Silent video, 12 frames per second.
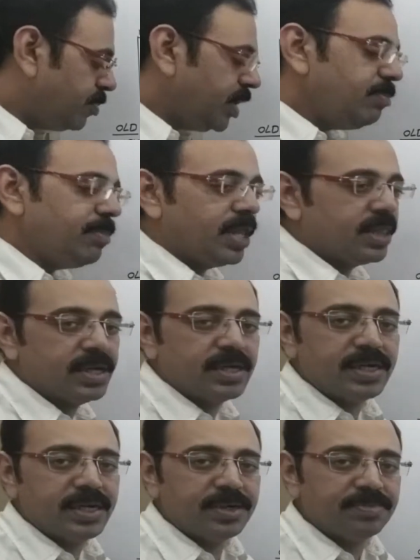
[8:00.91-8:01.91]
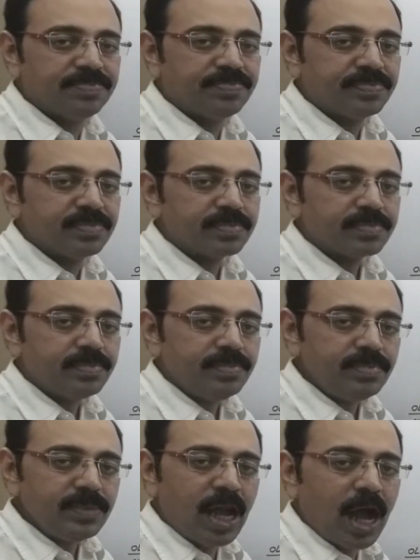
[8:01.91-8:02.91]
B method?
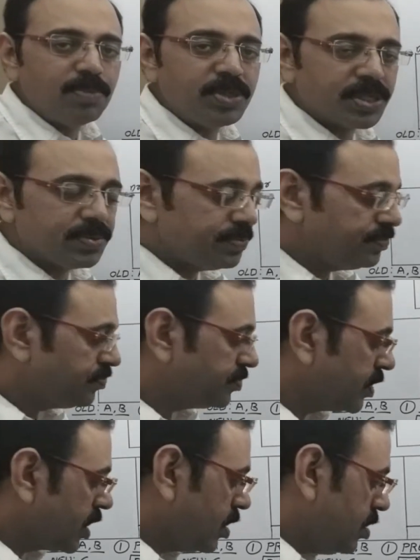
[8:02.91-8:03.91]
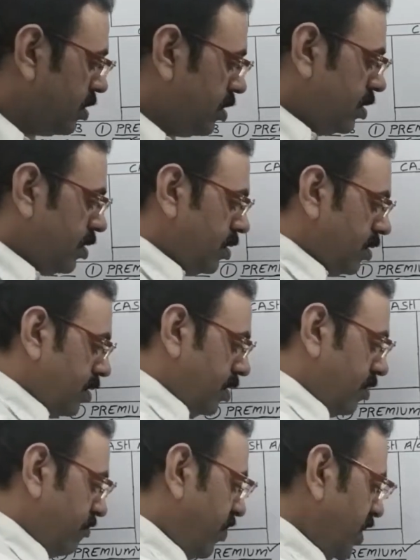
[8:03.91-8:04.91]
Observe.
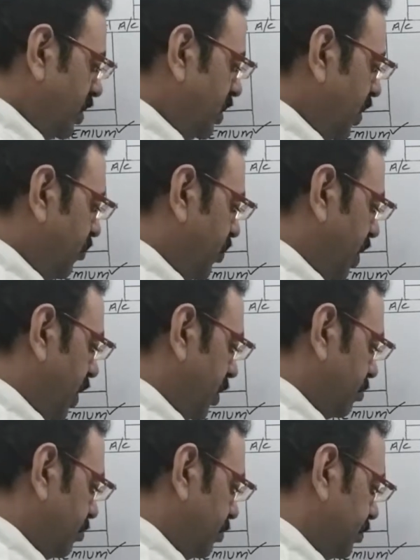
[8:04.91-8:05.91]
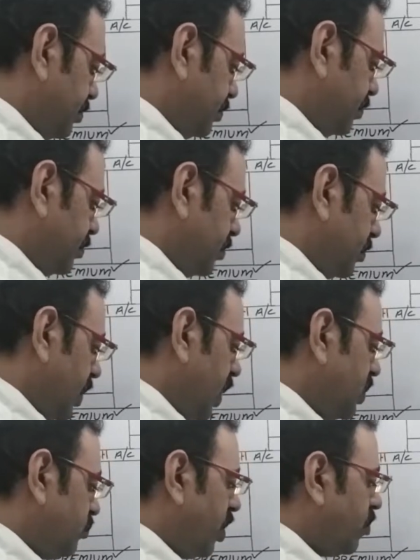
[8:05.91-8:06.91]
First entry
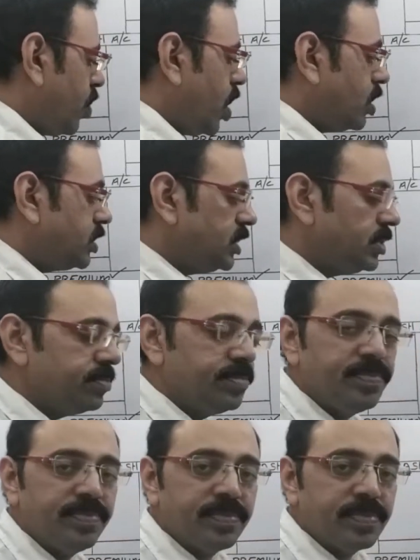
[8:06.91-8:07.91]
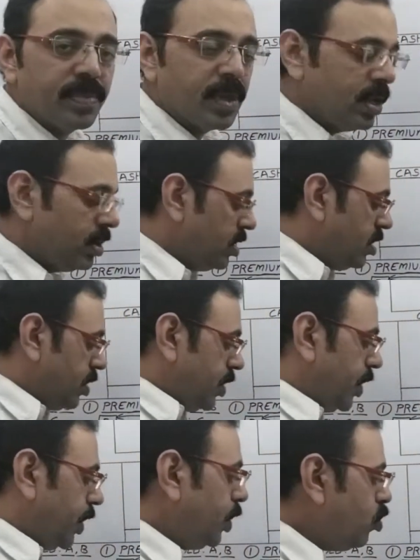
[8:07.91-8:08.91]
is for what?
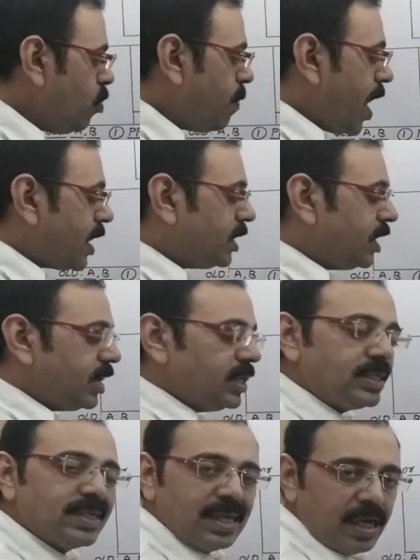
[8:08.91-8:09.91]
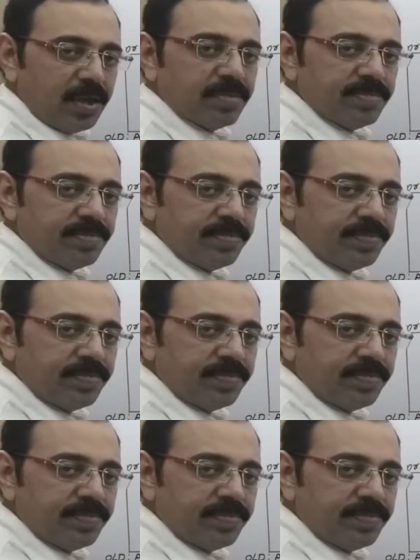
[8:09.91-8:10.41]
New partner is C.